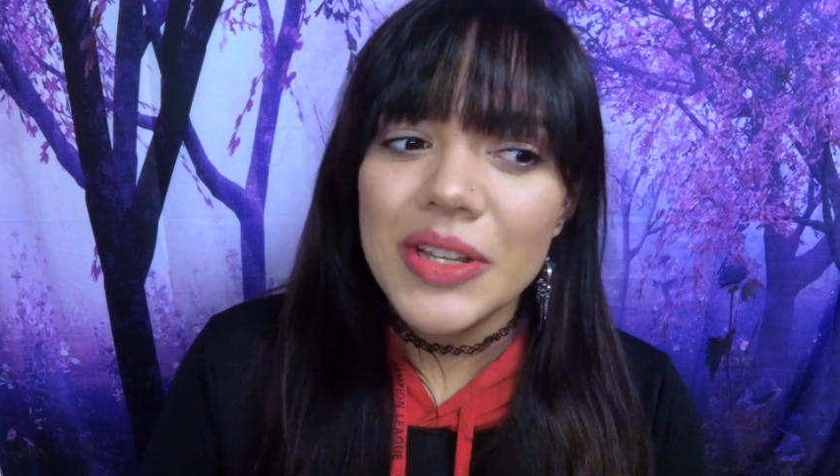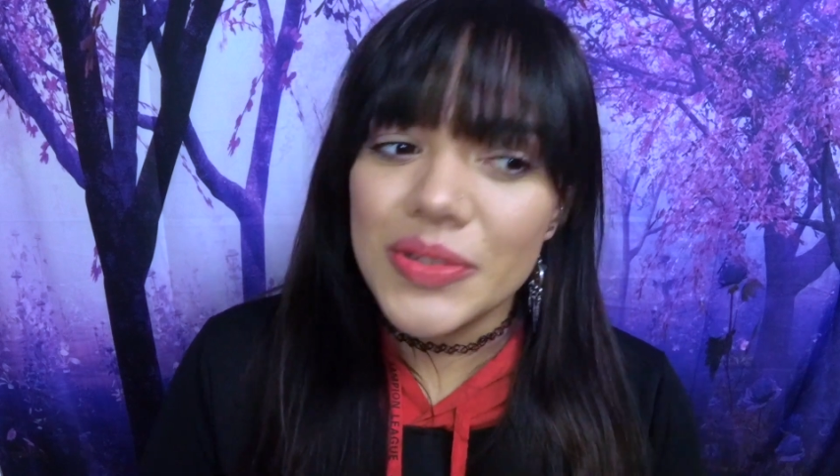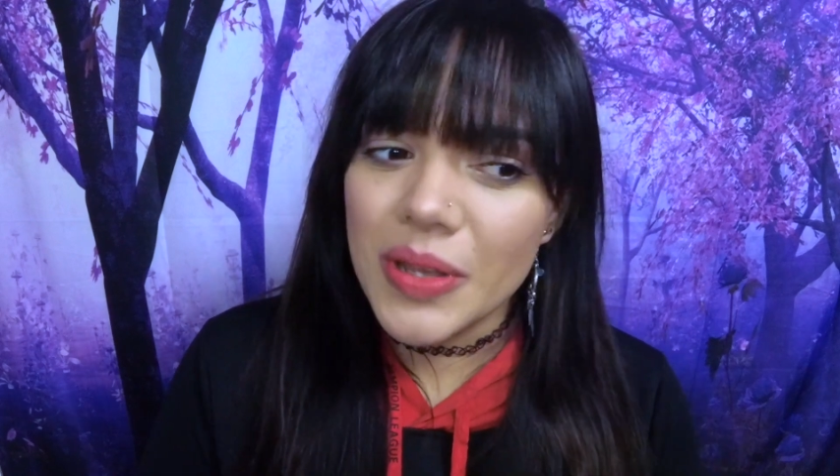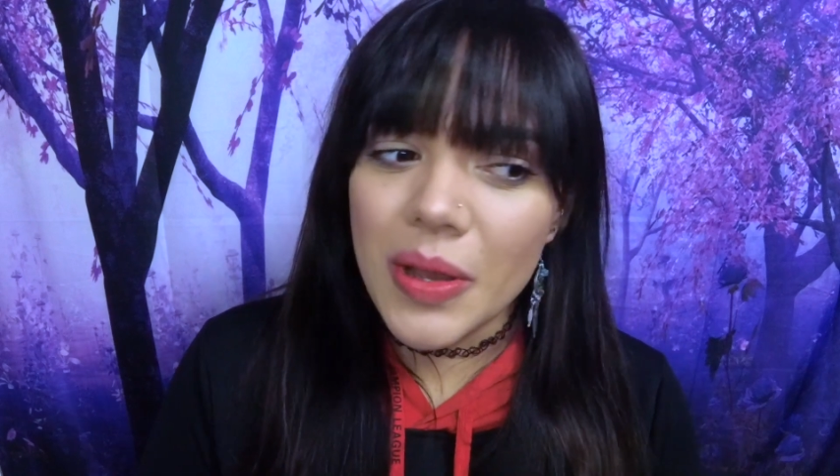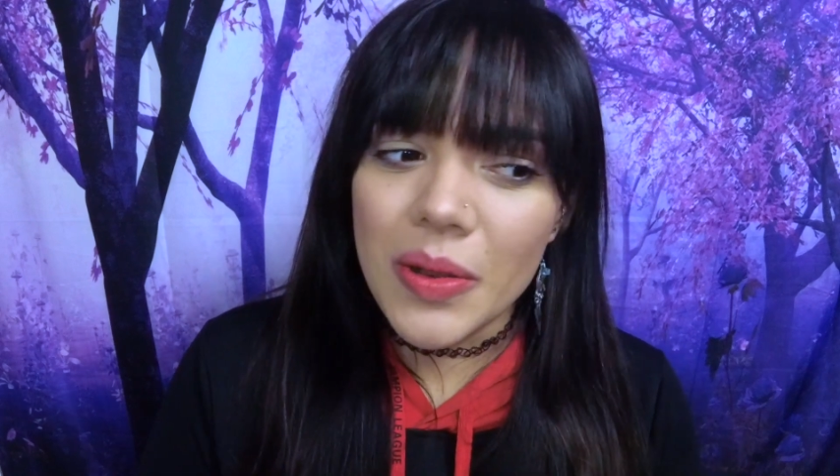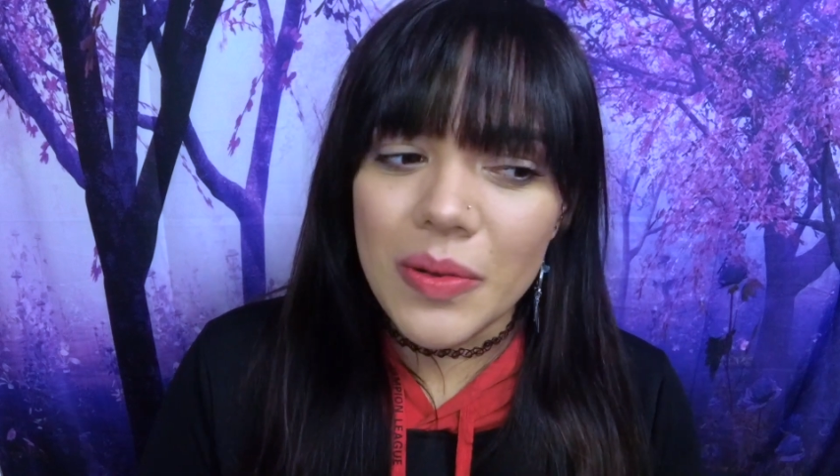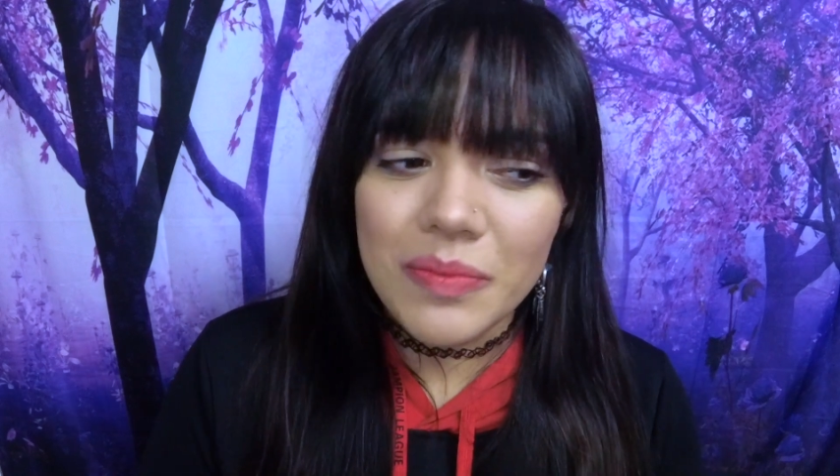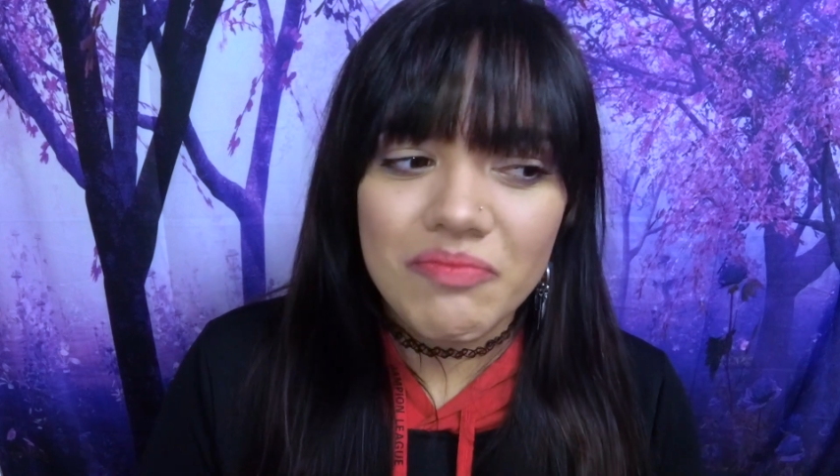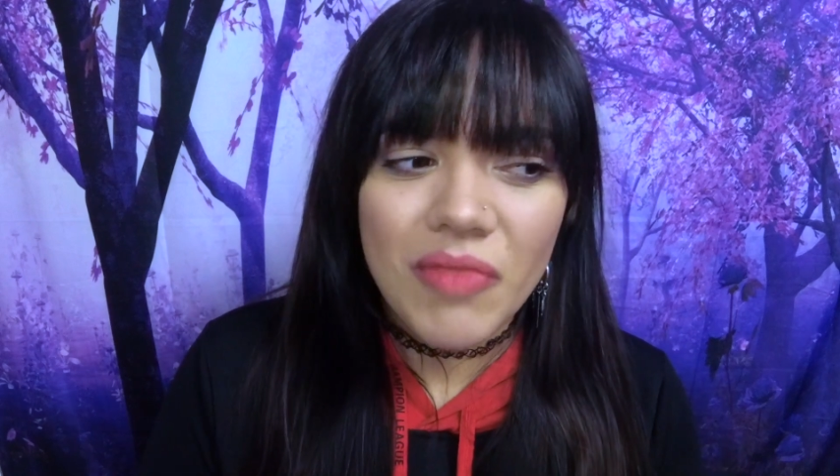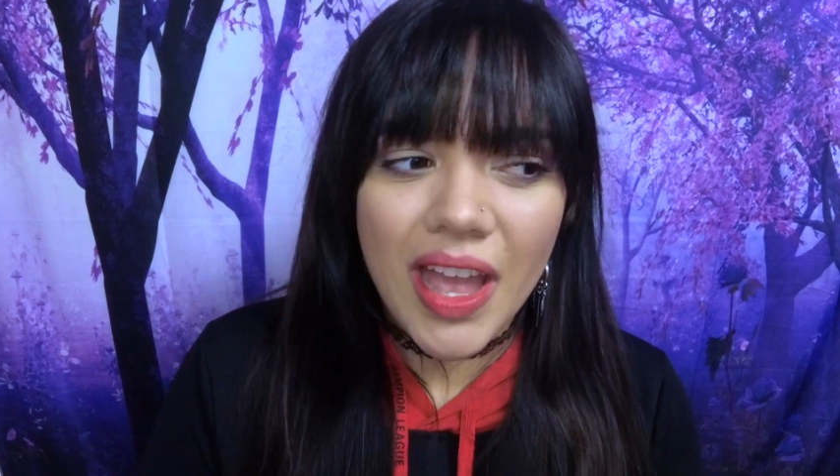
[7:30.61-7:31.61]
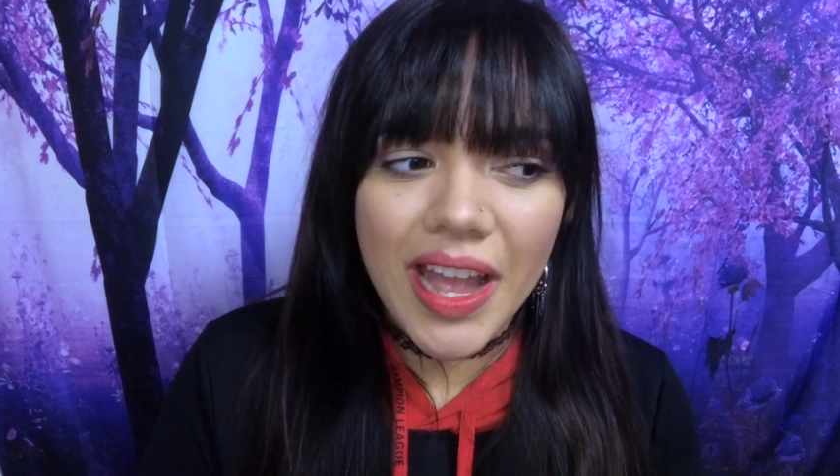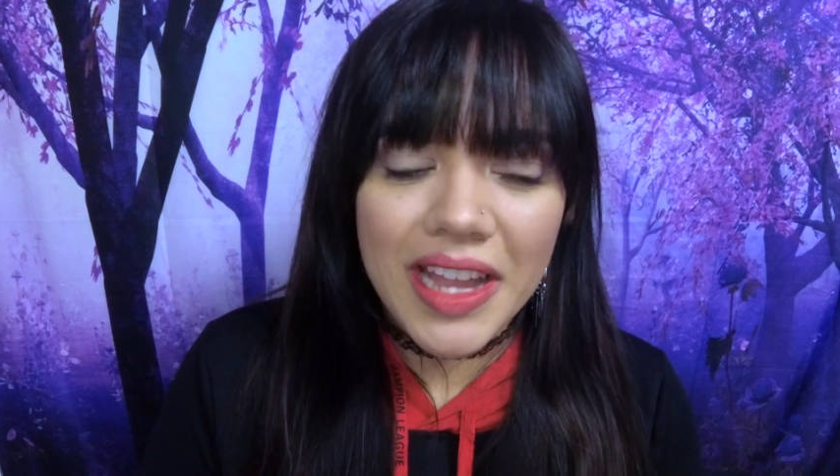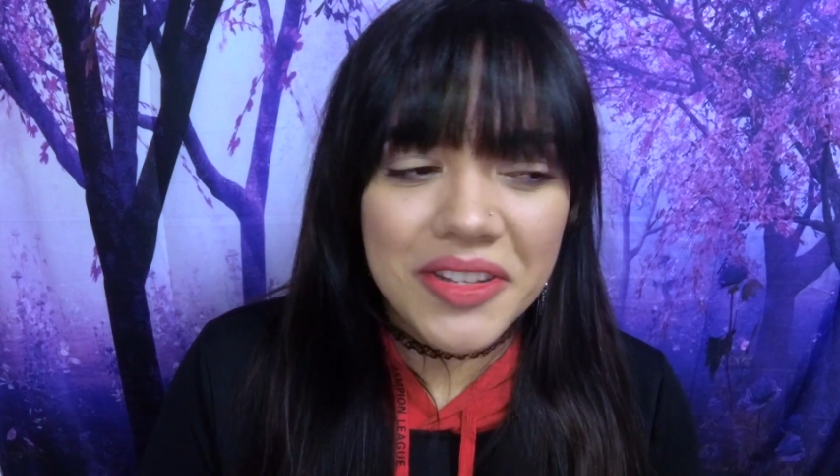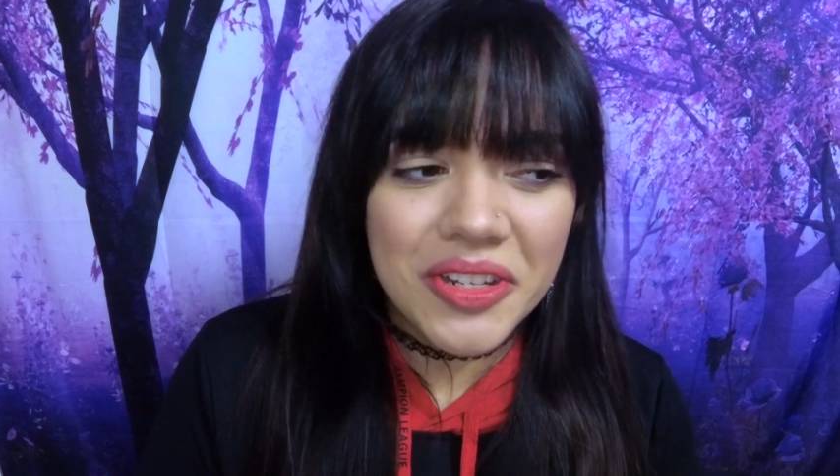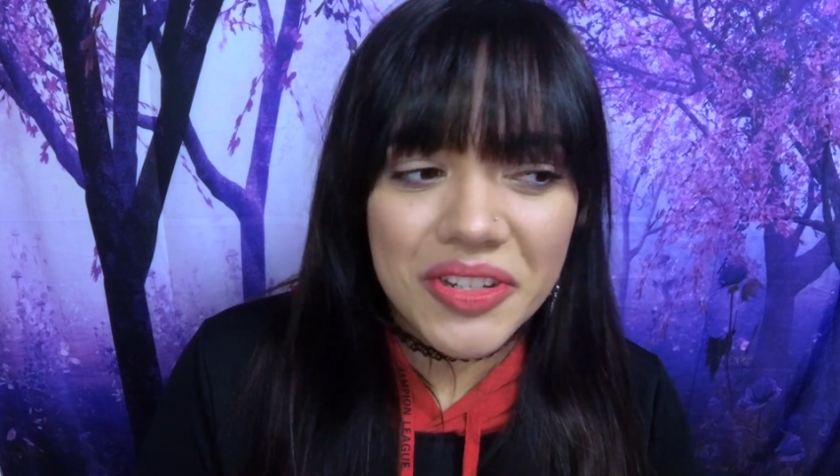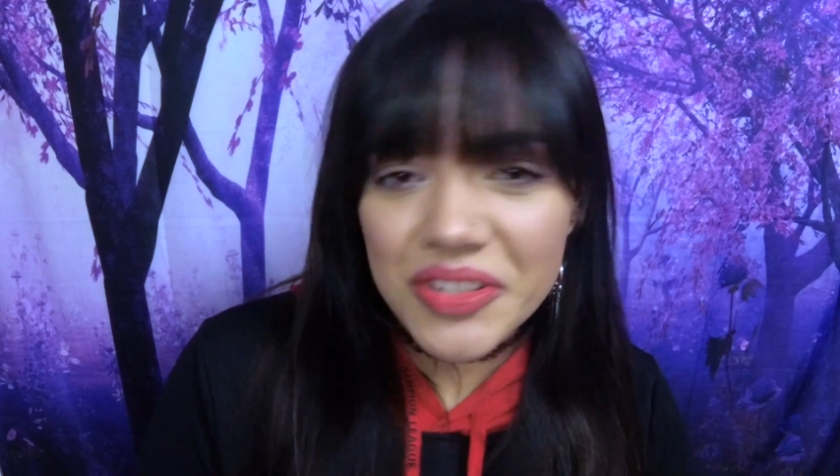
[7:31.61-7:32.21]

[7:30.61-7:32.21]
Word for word: So I took